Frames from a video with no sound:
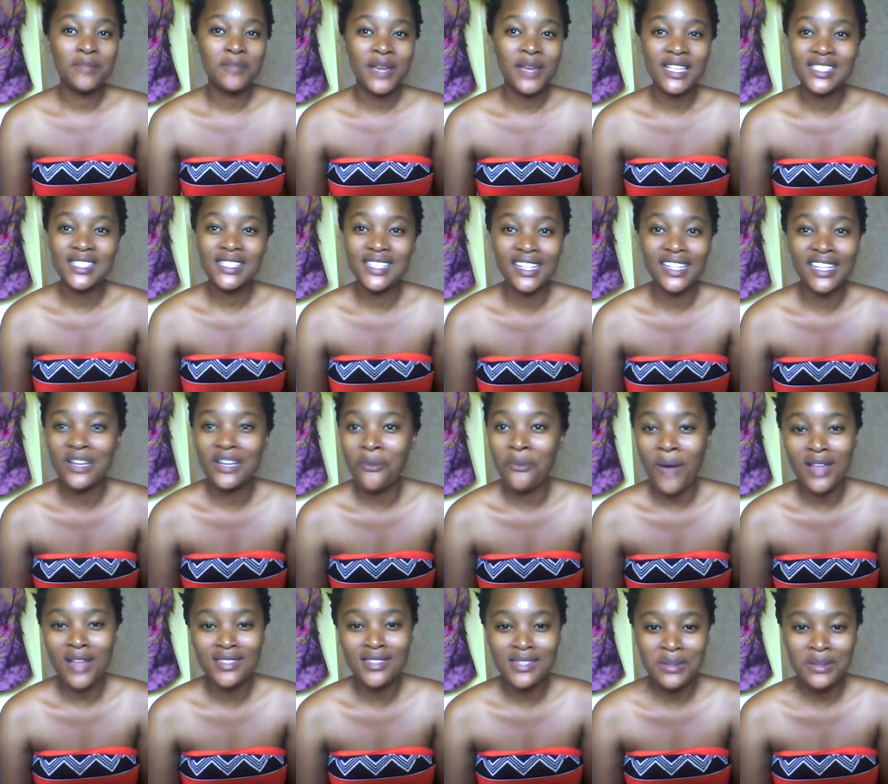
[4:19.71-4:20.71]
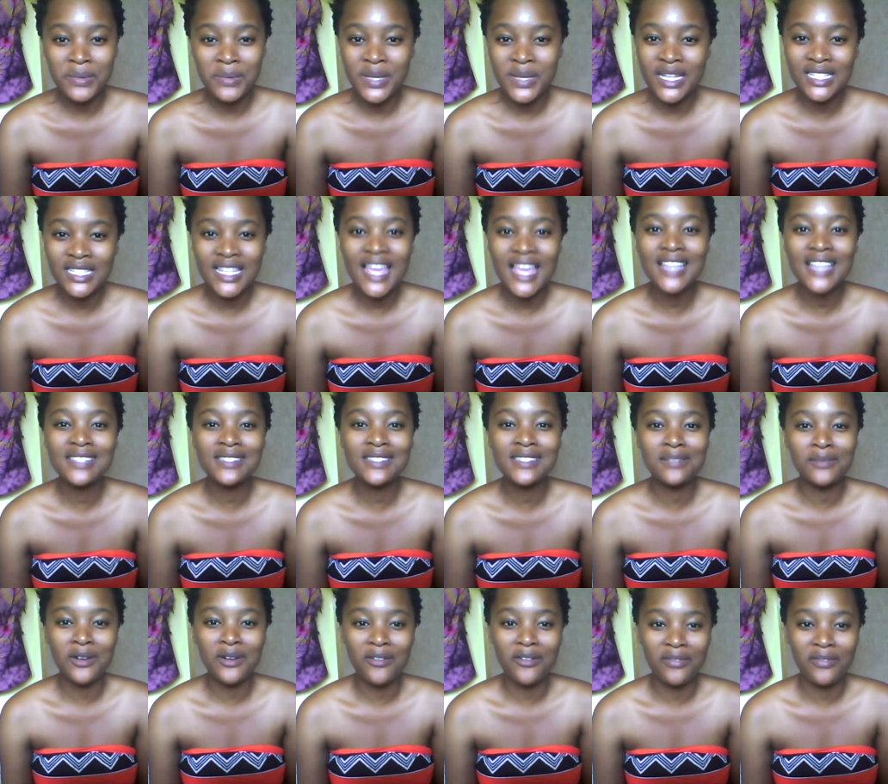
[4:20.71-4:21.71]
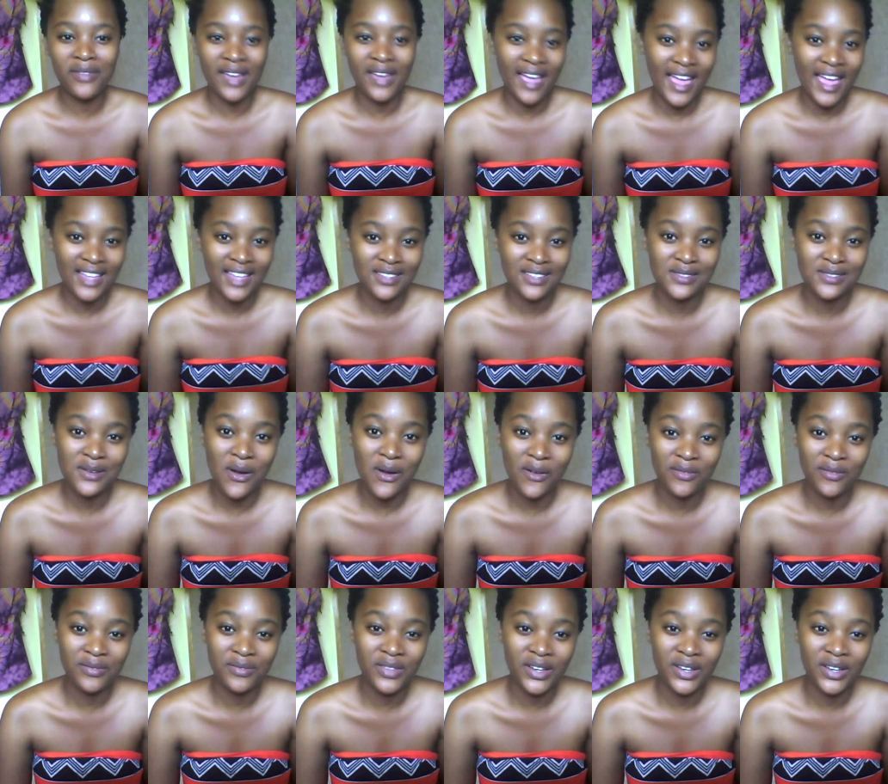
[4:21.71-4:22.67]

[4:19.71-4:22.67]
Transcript: basically once a week takes them off the hands of